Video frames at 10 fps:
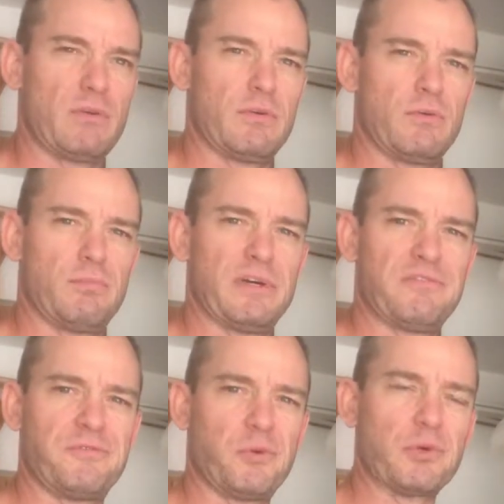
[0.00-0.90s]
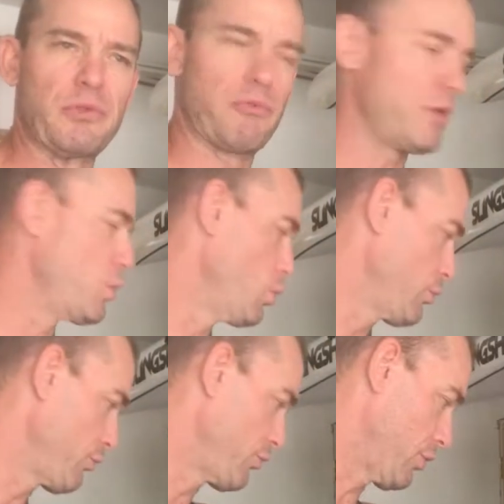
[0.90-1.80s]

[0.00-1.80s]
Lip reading: about 4 3/4.